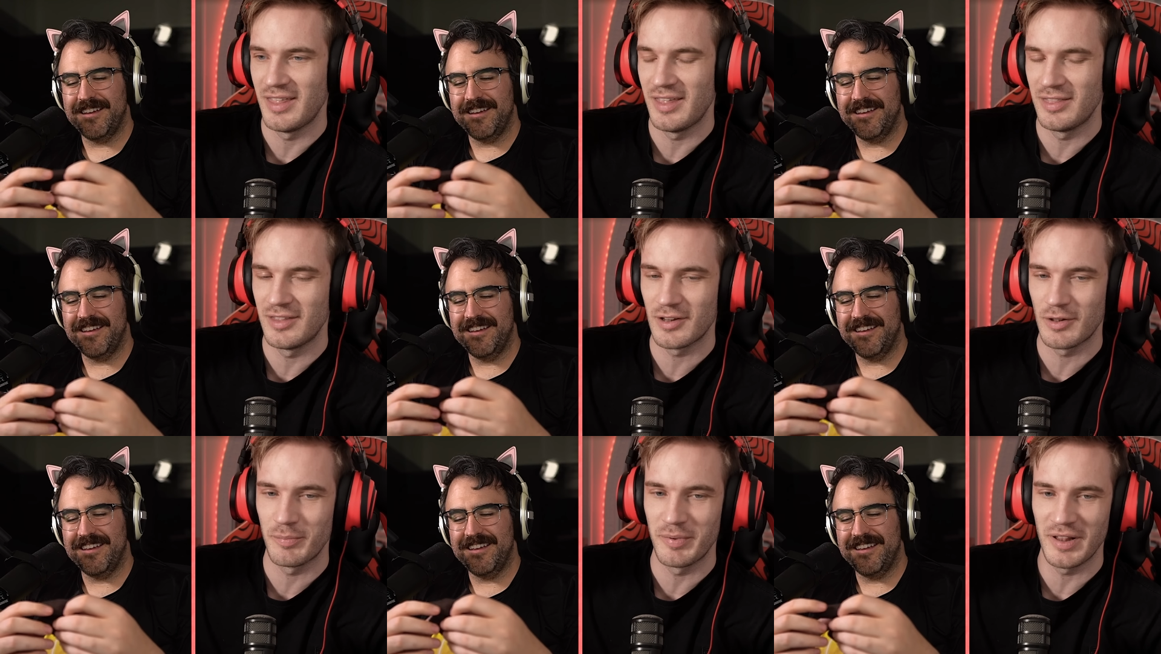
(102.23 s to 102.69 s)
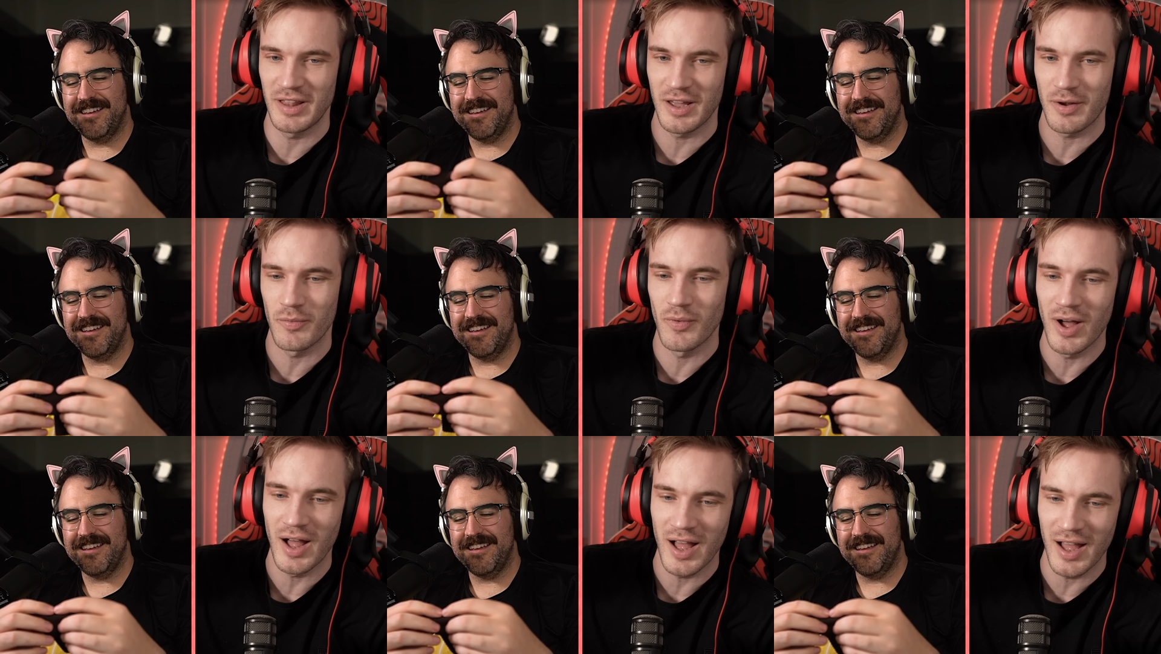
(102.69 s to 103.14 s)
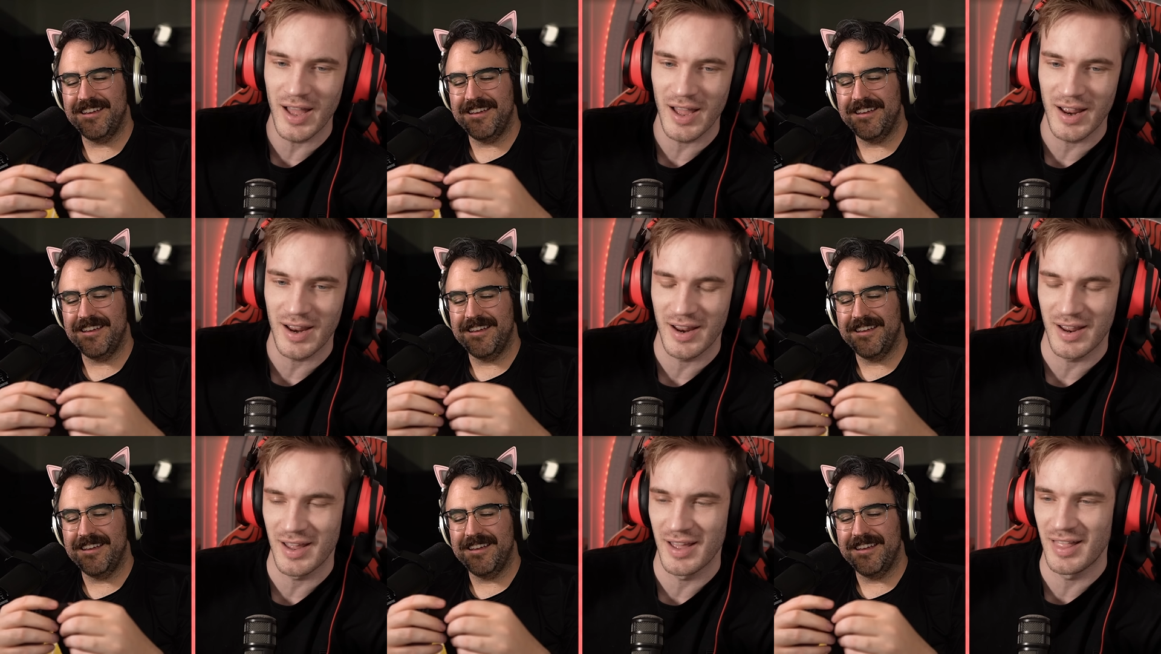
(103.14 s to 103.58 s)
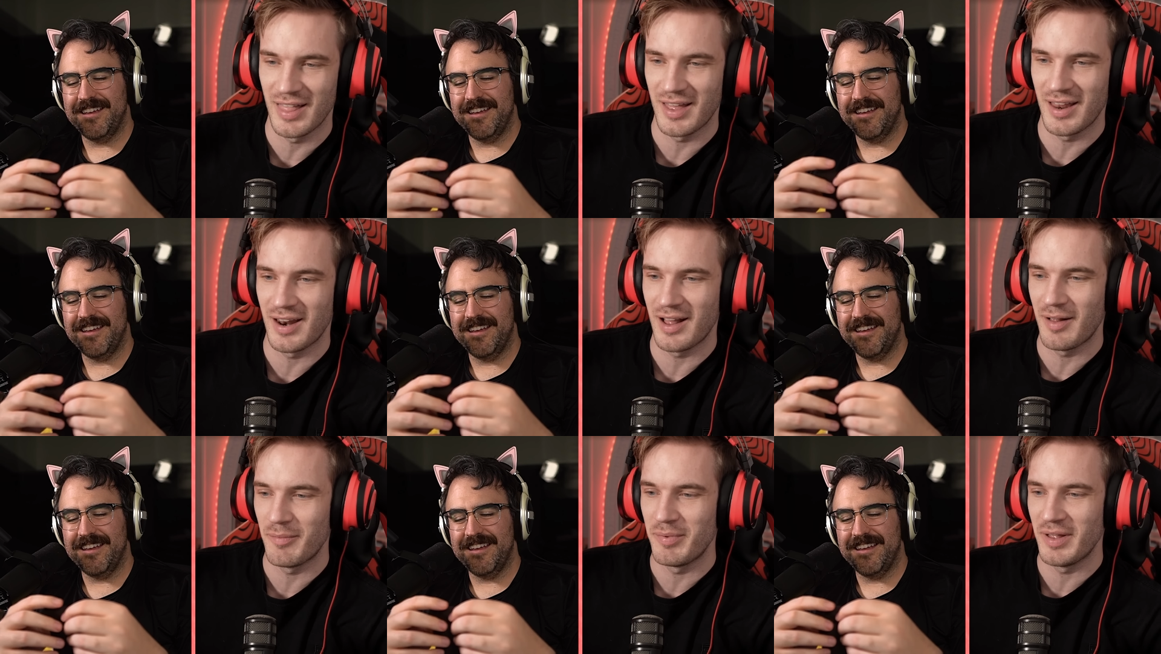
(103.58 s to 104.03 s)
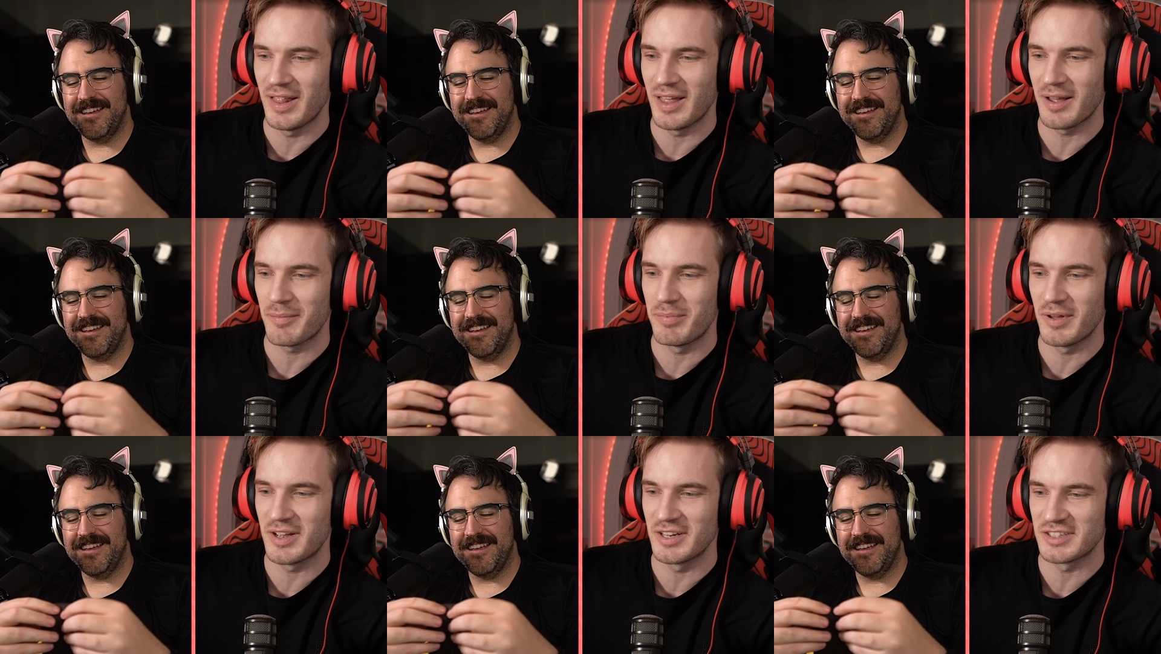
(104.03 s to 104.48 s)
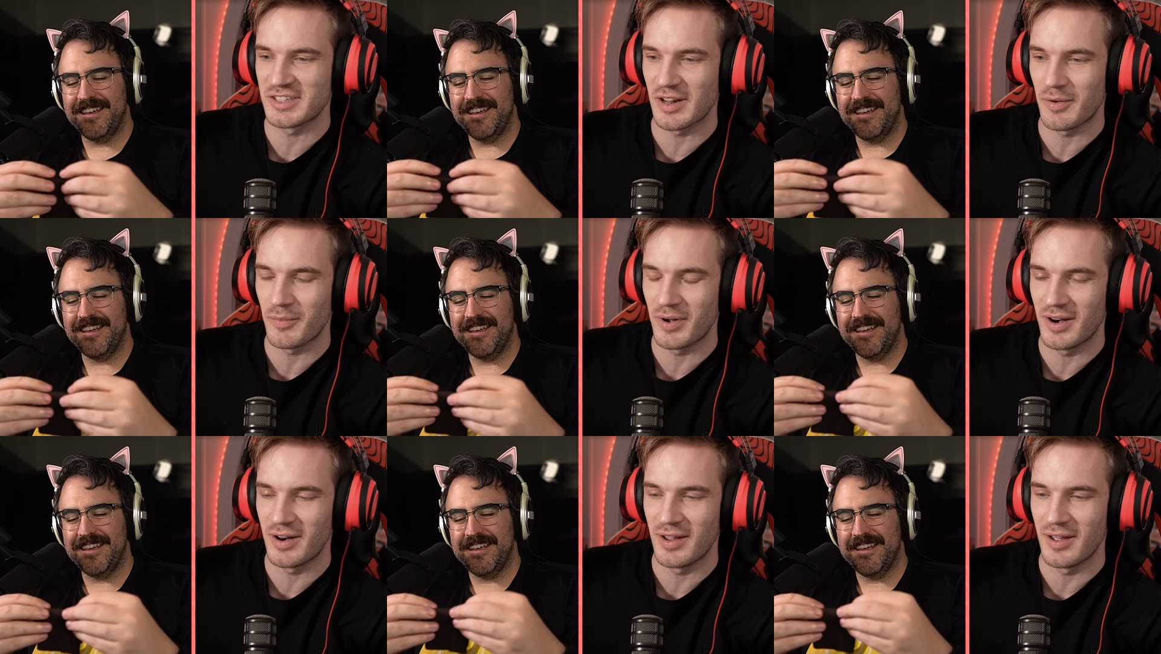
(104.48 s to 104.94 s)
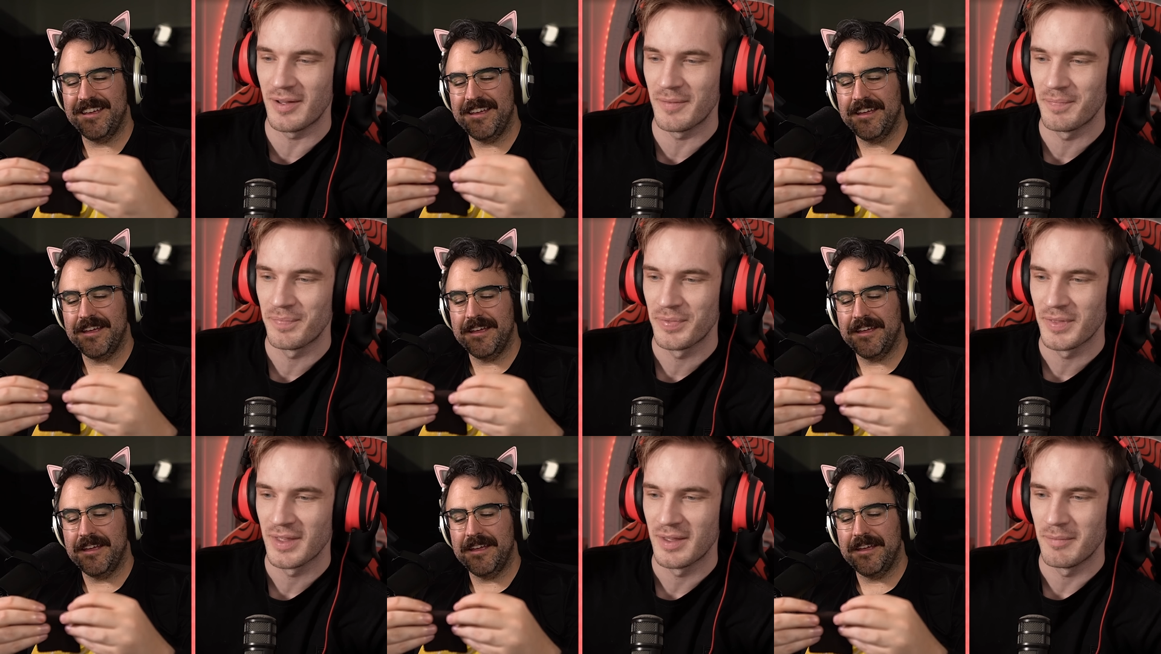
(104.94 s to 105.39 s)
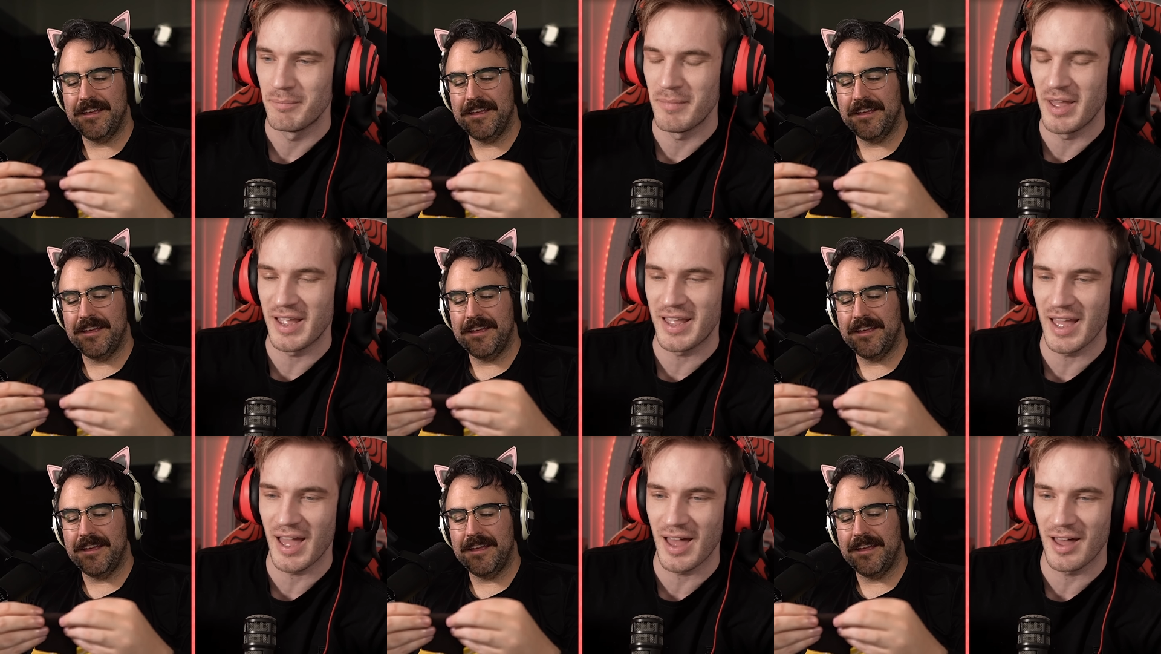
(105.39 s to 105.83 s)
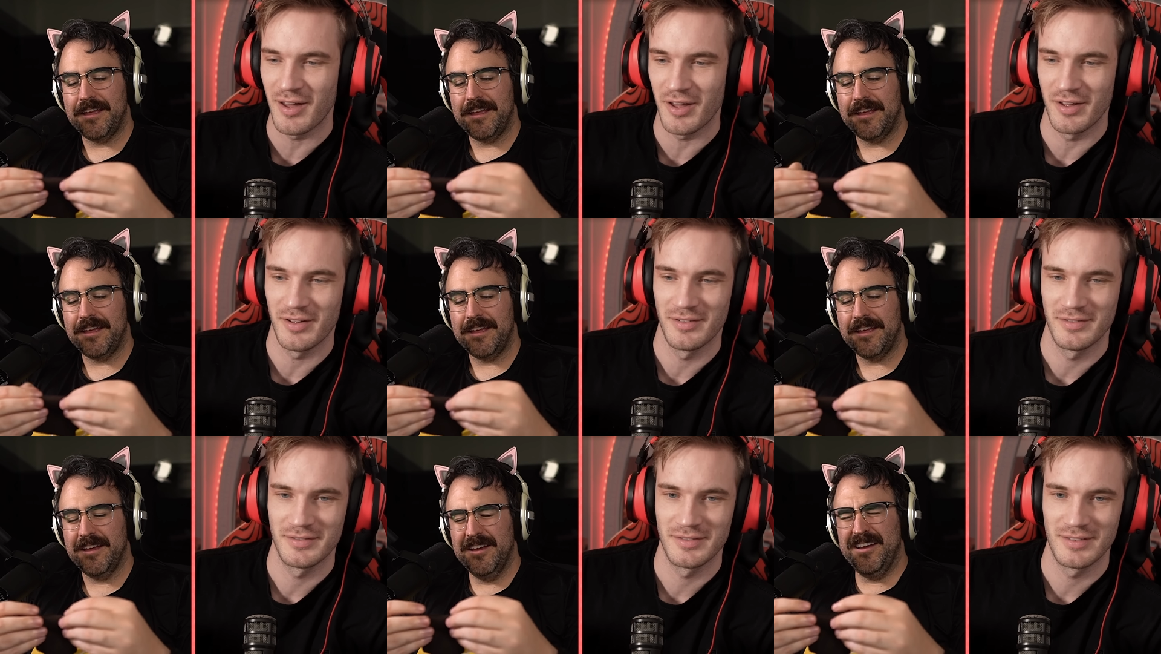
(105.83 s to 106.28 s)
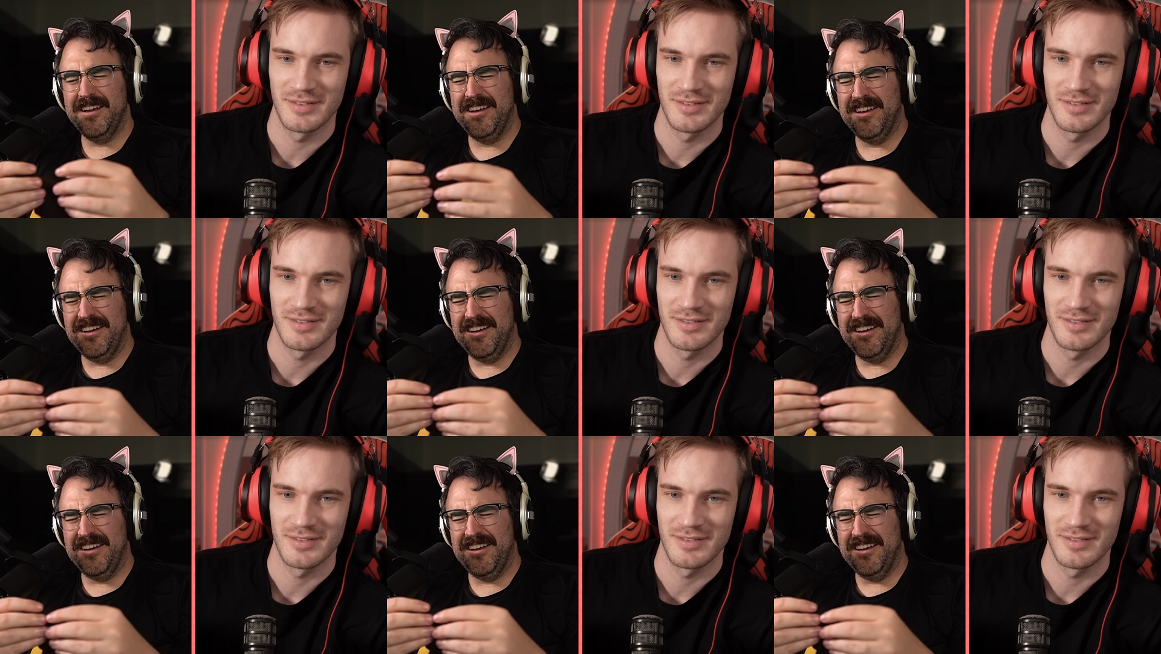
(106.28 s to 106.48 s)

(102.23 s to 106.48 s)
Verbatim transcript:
Speaker 1: And then they'll be like, why? And then I'll be like, because I want to make out.